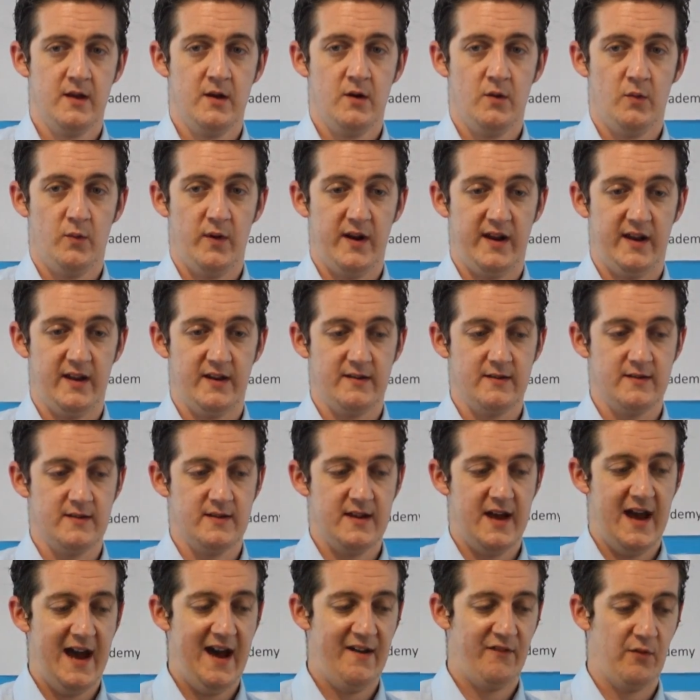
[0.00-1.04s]
We can
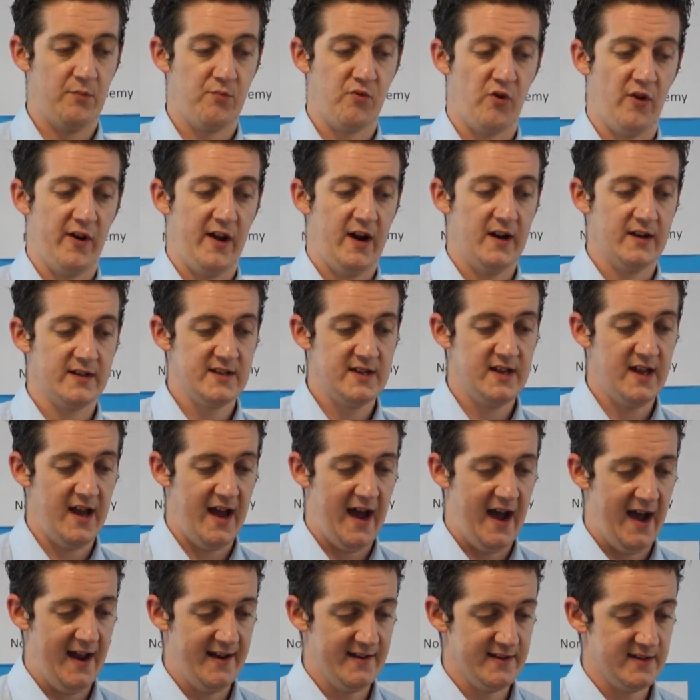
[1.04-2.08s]
have a product
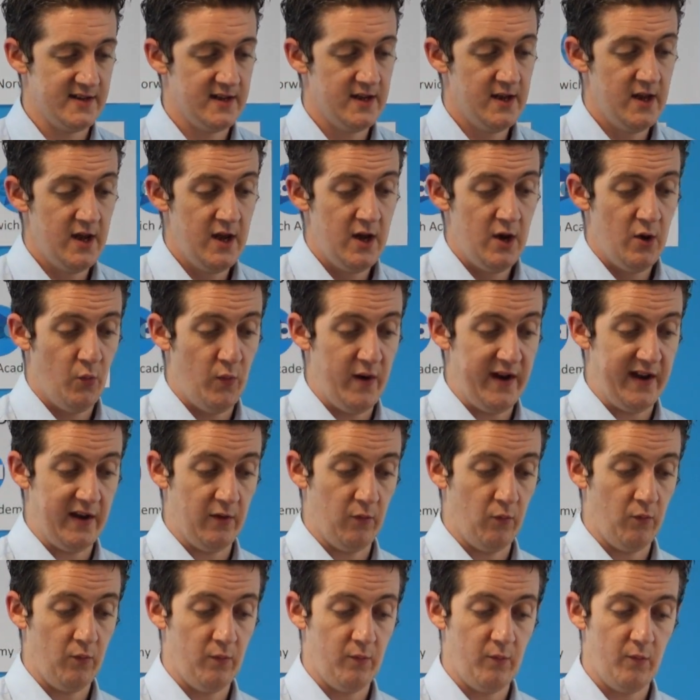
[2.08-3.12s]
and
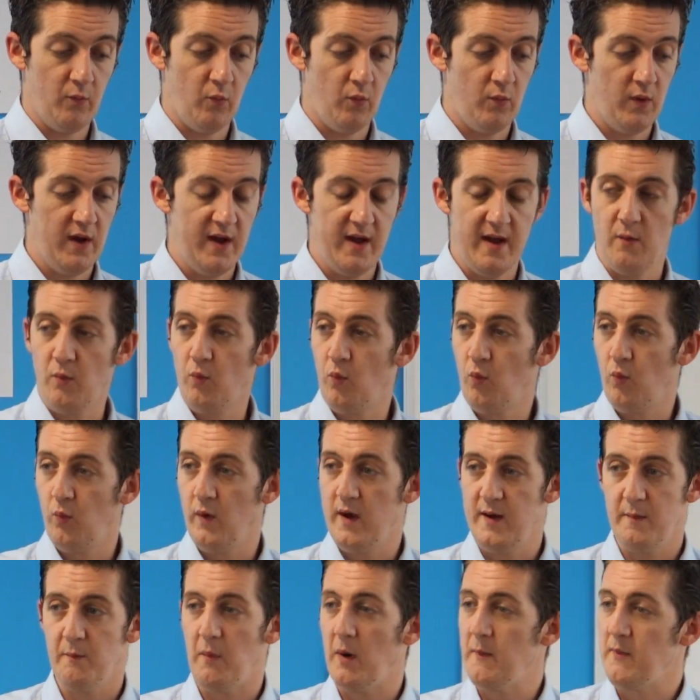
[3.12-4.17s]

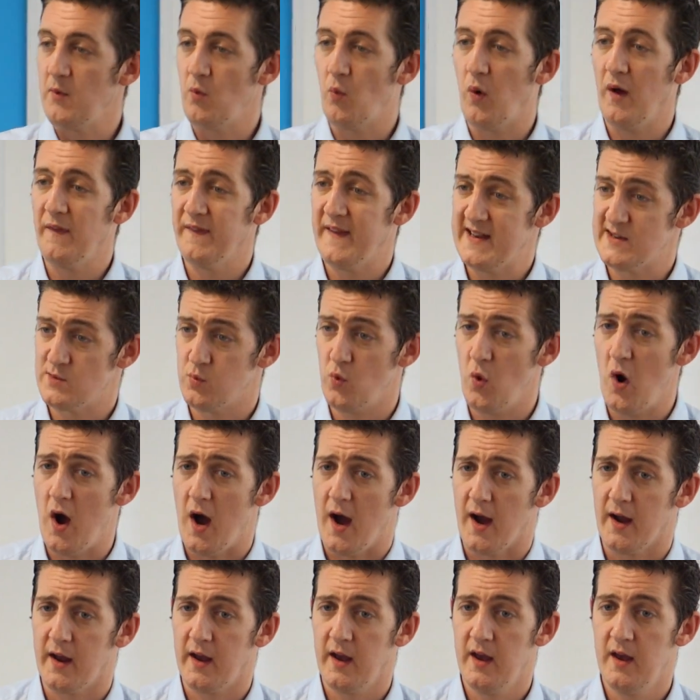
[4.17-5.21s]
it might be one day's
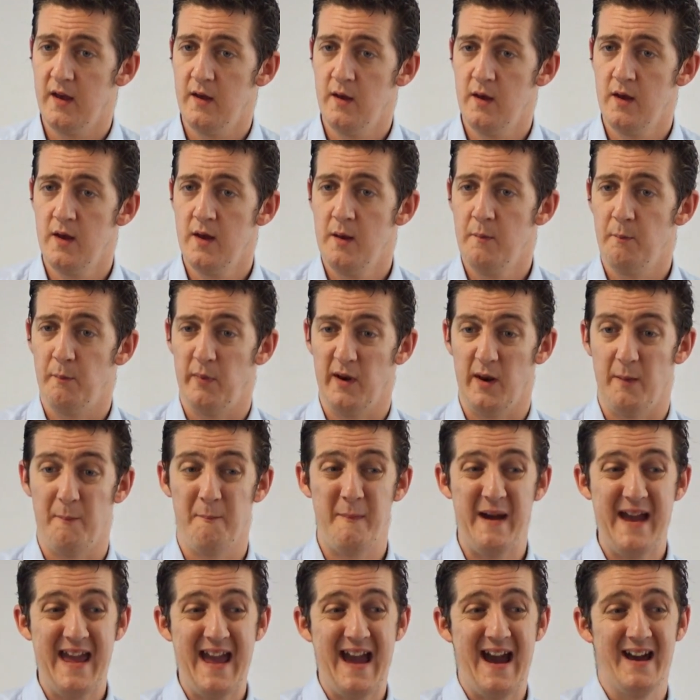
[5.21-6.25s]
work, but it
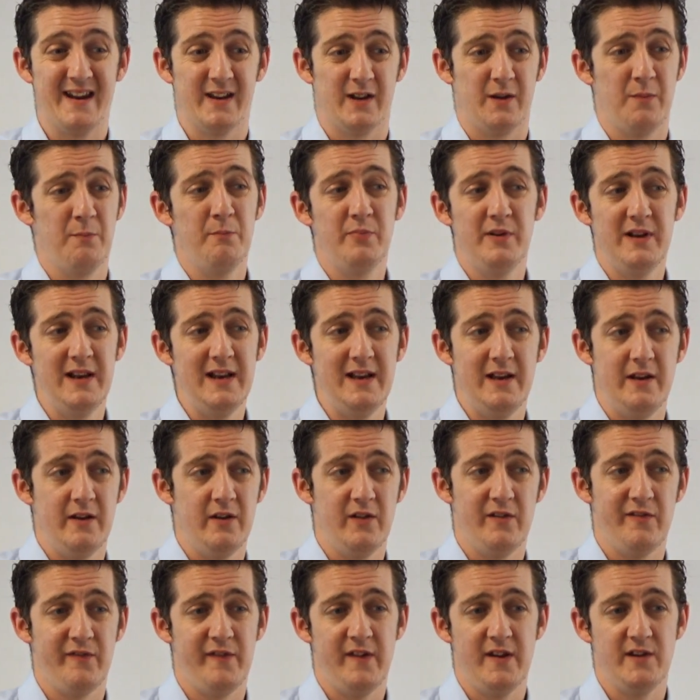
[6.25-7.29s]
may add a completely new
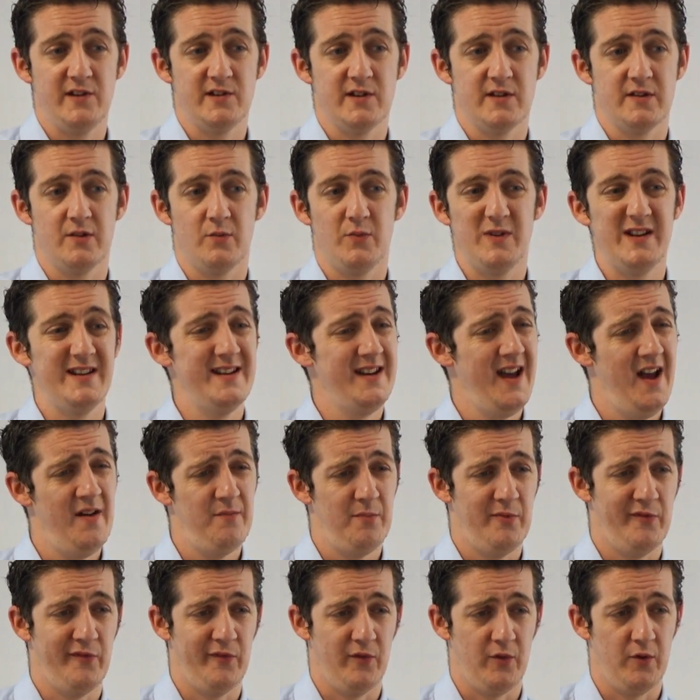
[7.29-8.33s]
feature that we didn't have
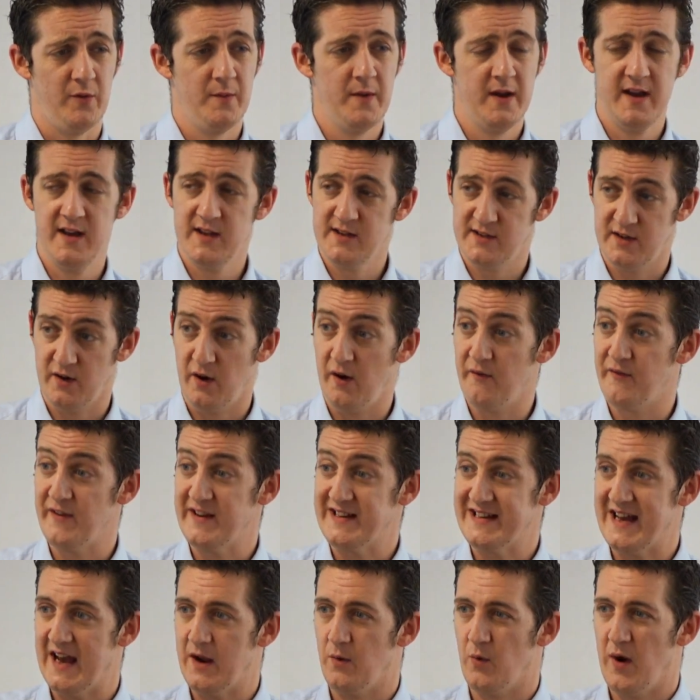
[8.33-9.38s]
before. So every
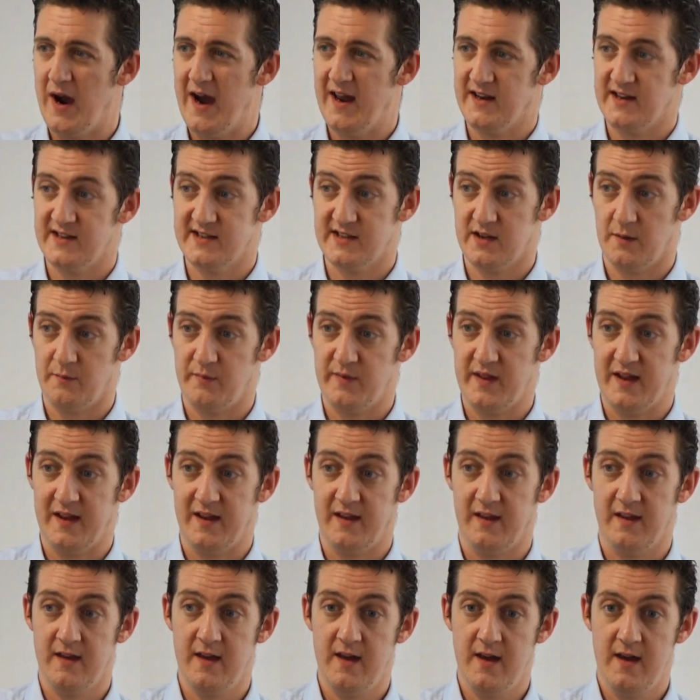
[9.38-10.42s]
day we're adding something
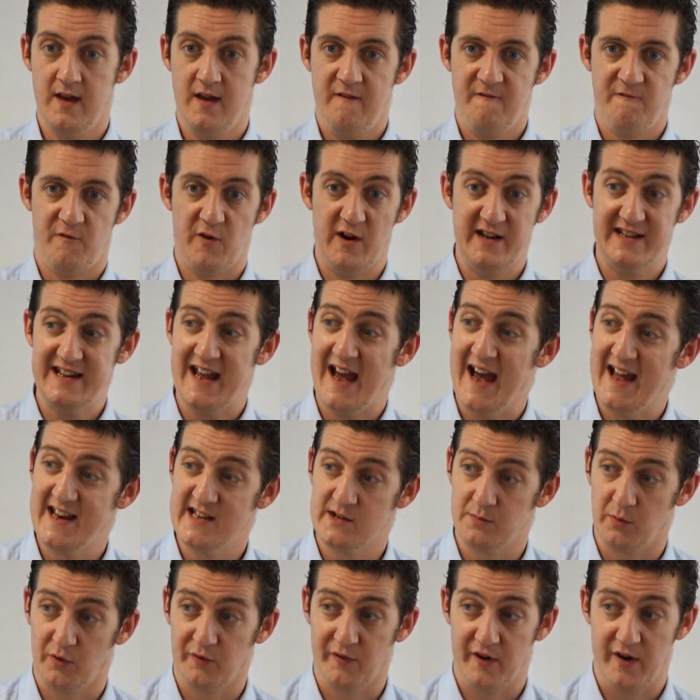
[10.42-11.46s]
very
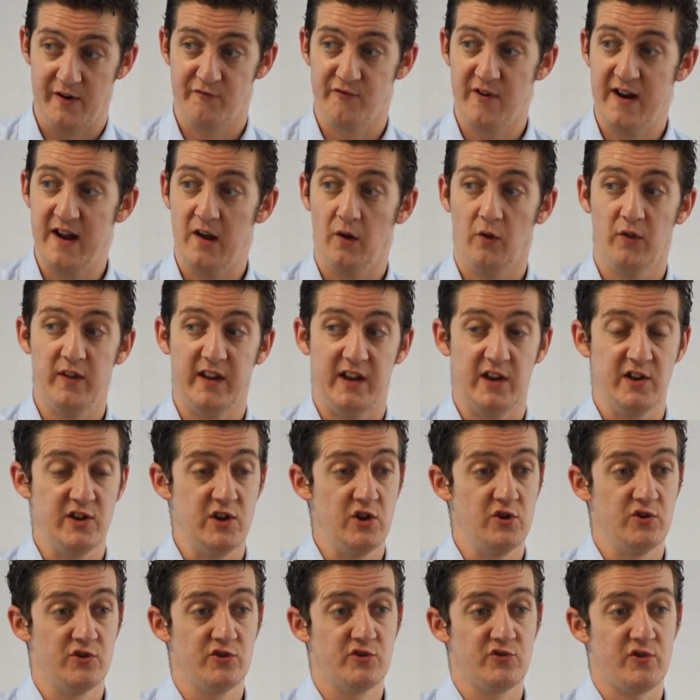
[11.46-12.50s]
tangible, very real that you can
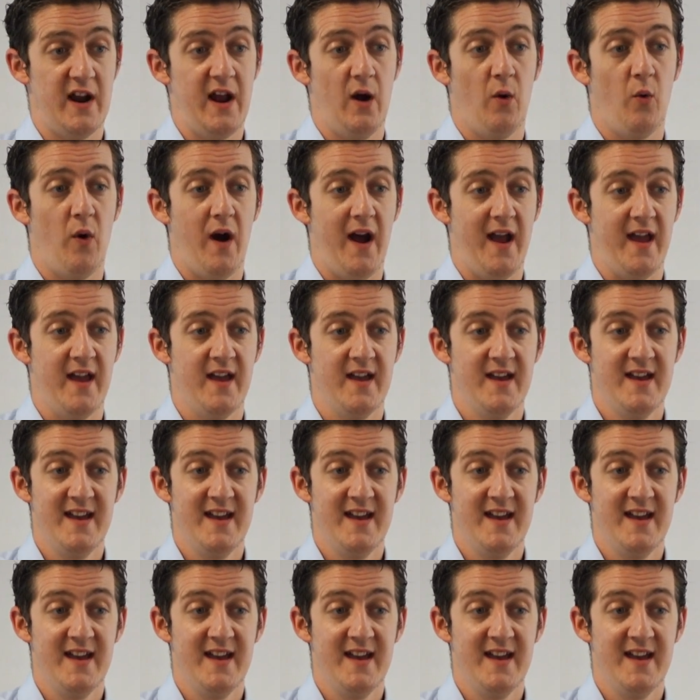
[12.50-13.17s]
use straight away.